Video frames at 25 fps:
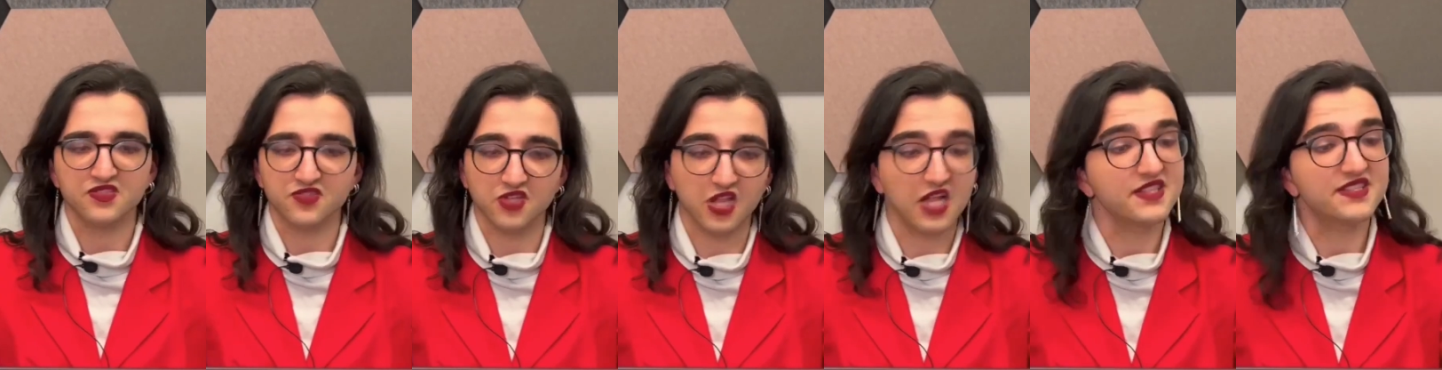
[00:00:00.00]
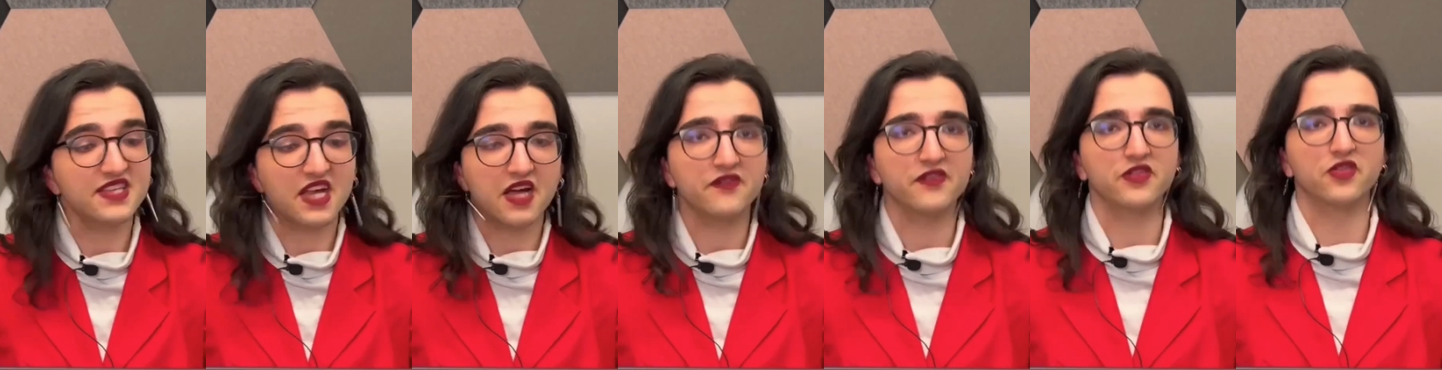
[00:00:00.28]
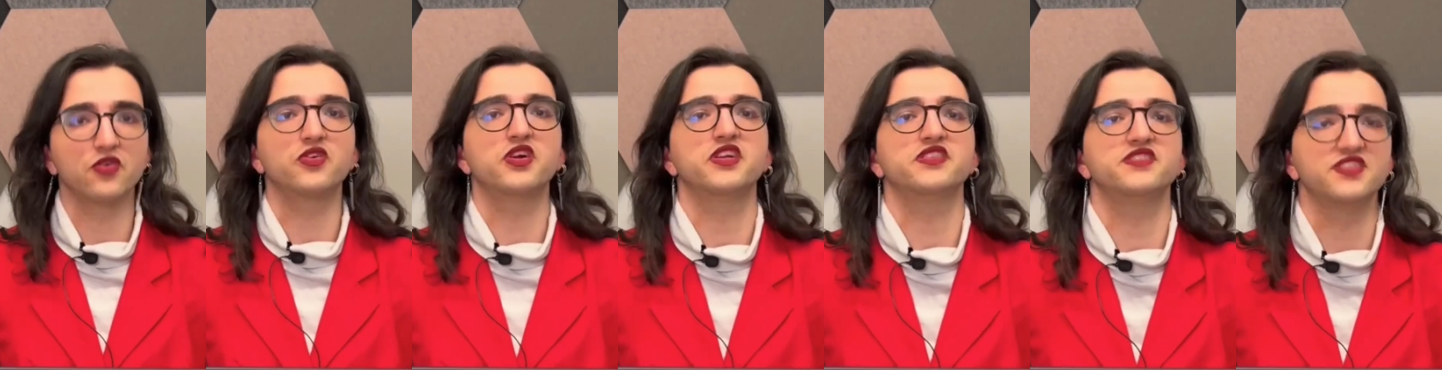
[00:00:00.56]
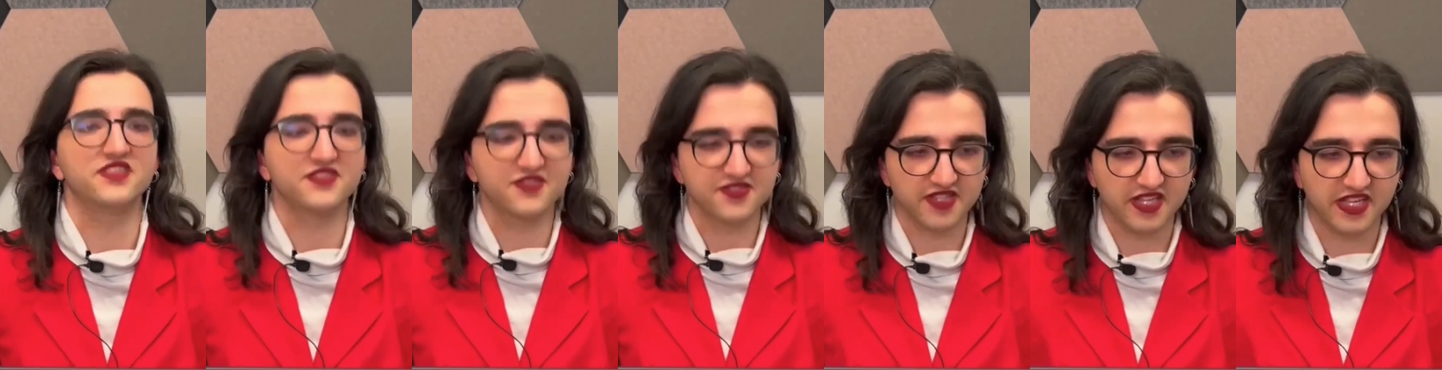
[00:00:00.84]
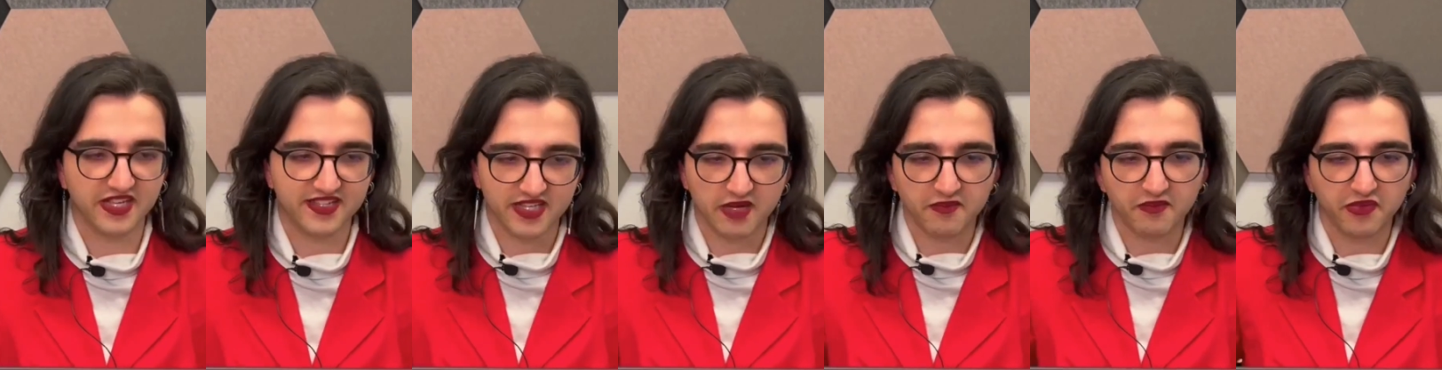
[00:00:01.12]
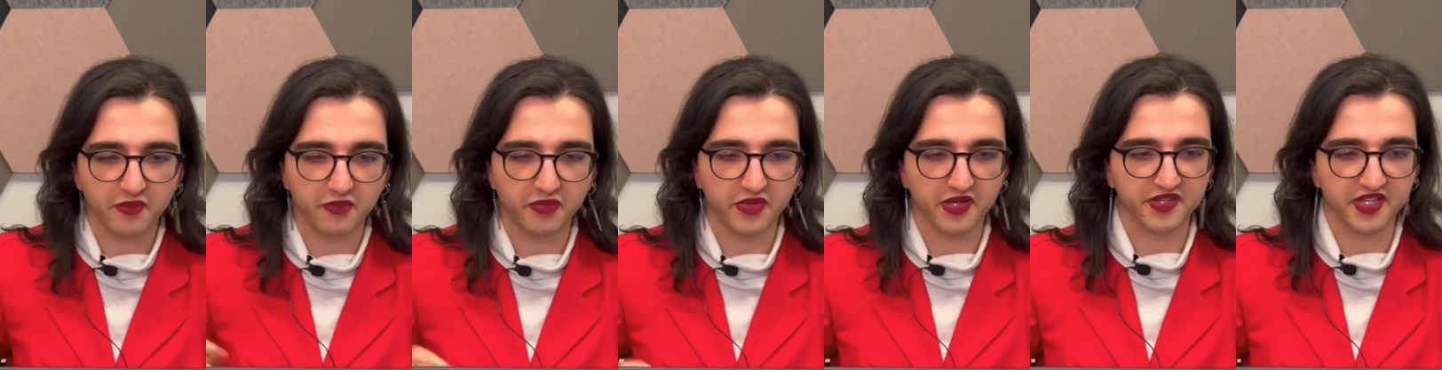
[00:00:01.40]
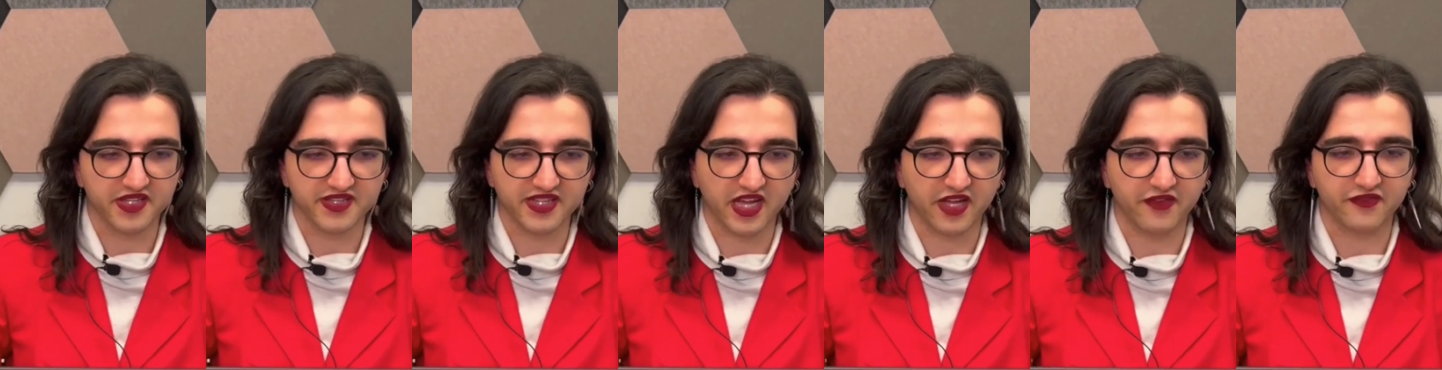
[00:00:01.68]
So let's have a look at this example
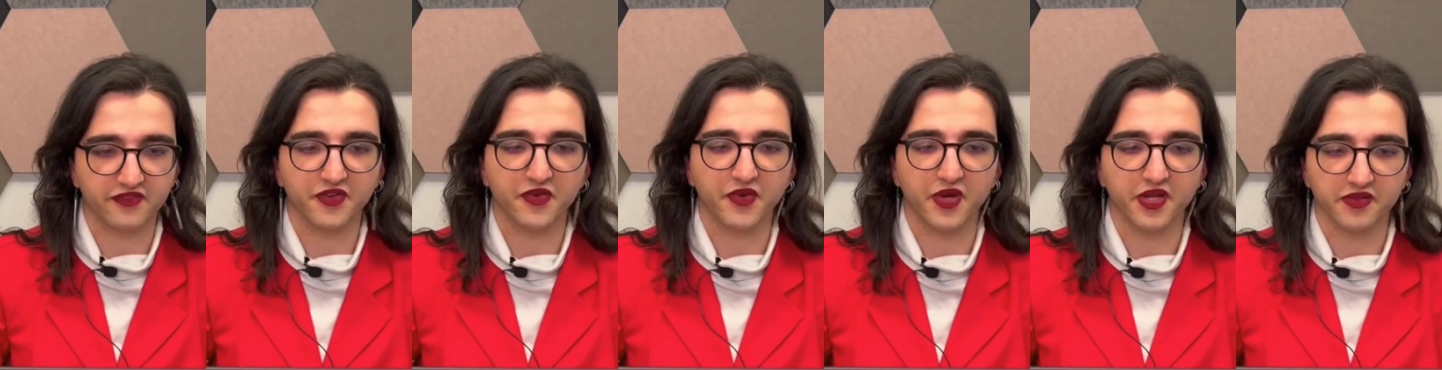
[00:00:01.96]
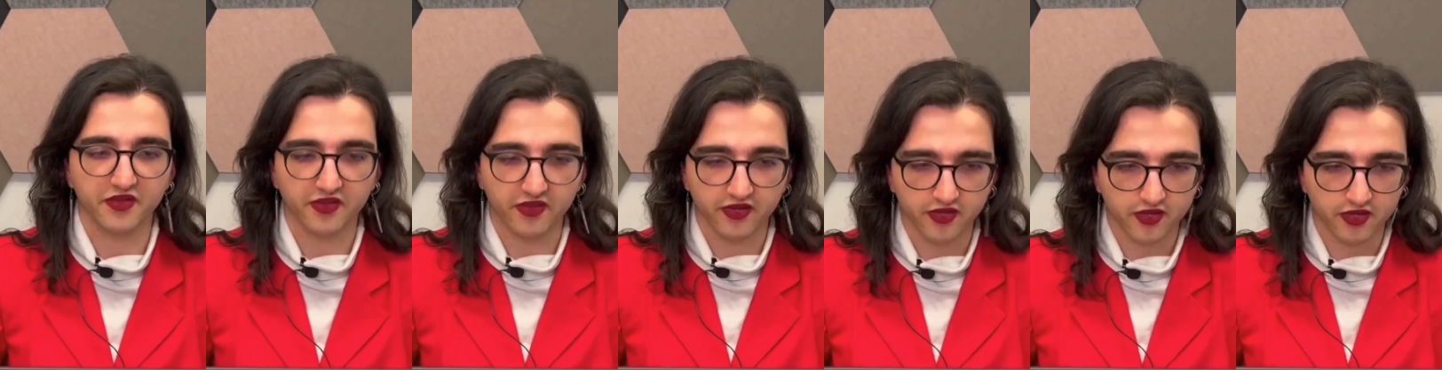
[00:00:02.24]
build that I've created